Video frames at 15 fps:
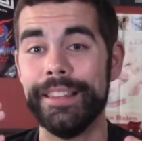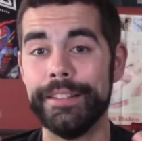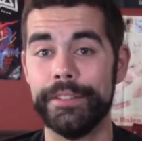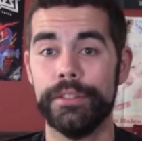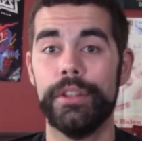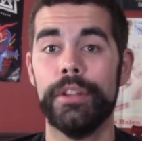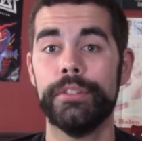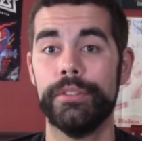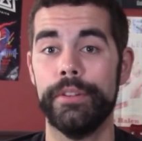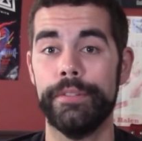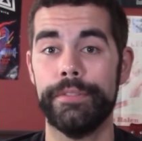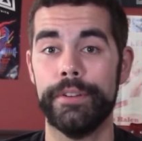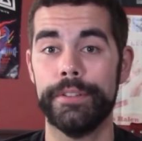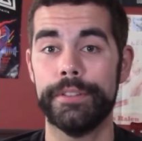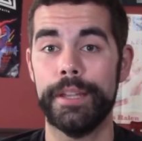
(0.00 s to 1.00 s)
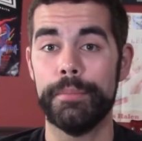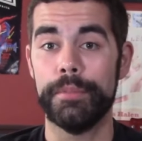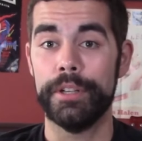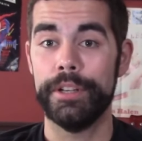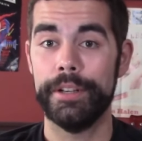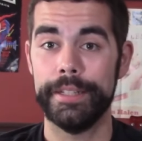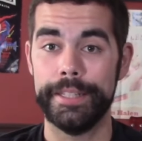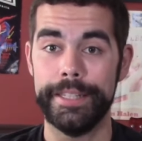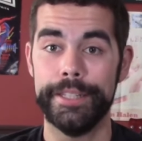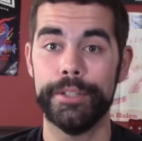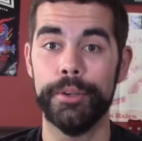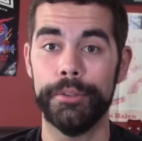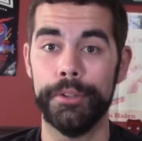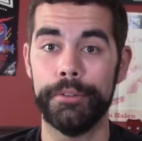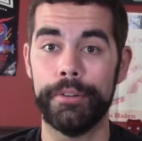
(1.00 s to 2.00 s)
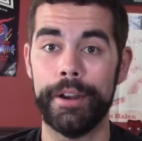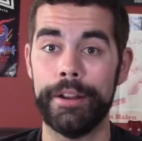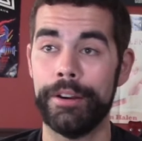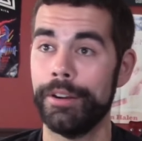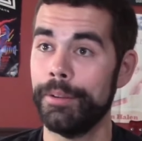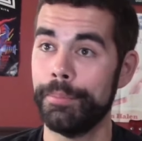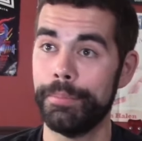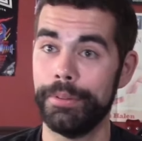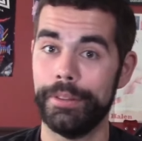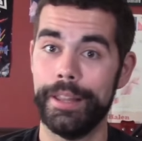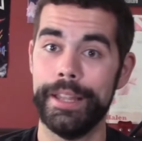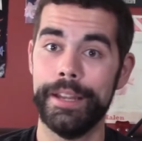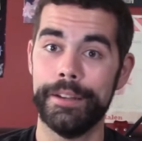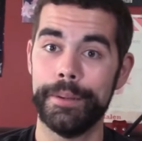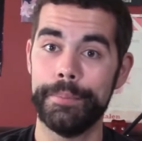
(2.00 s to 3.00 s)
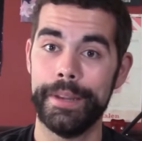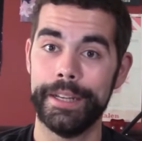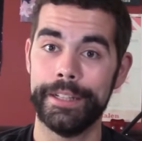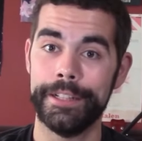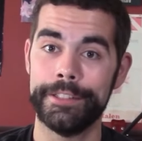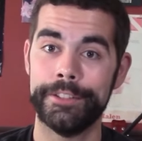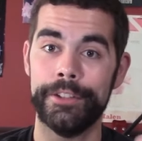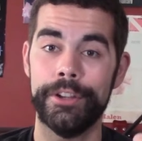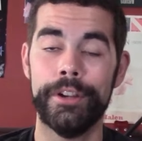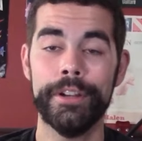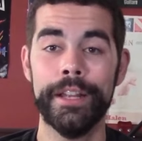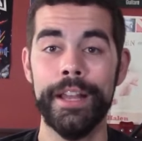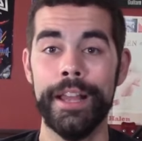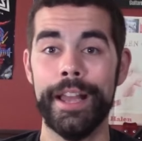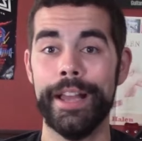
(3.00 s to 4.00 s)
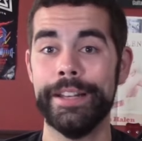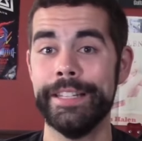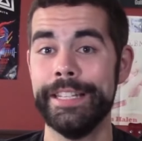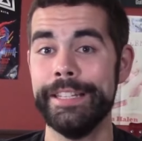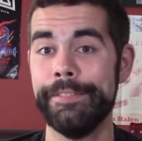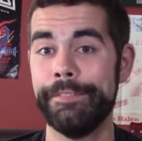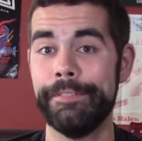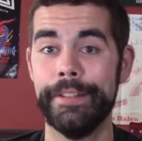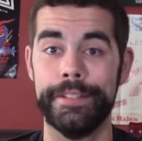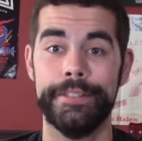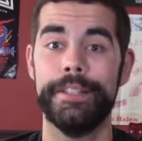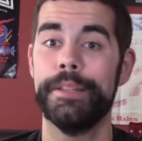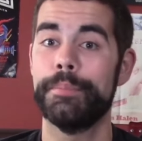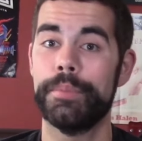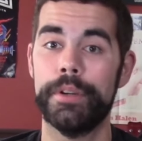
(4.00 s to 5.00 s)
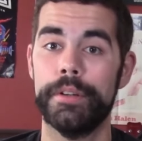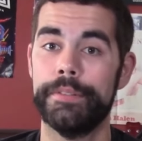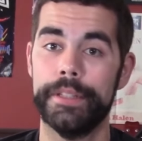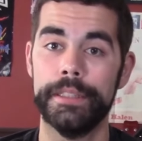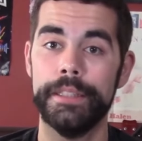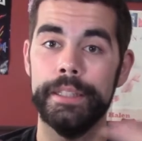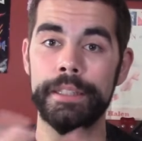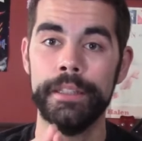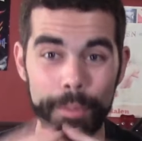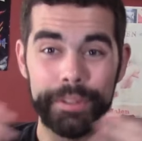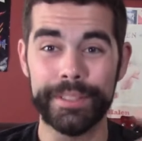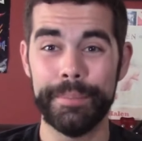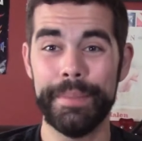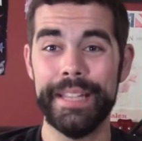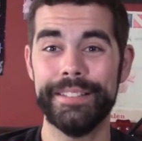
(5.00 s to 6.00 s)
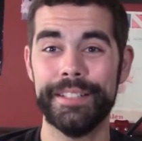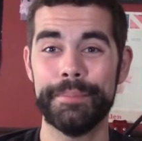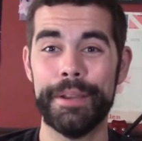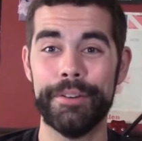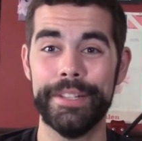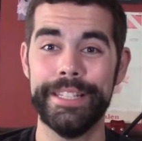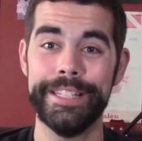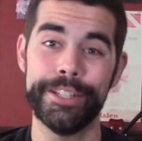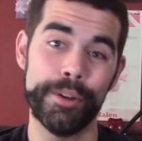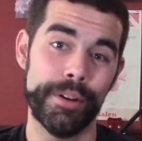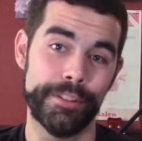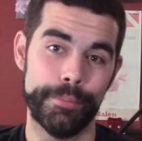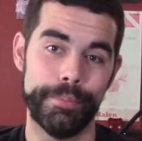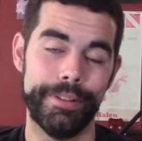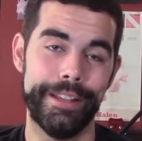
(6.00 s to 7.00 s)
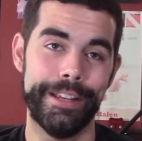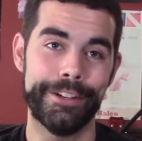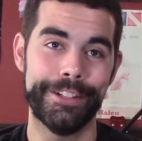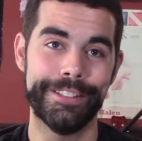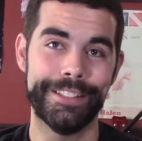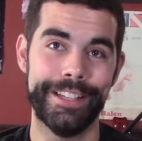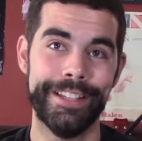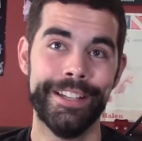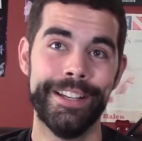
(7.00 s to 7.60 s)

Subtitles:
This is also the first time we're hearing Kiko Loureiro play on a Megadeth song, and he fits in perfectly. What's amazing about Kiko as a player is that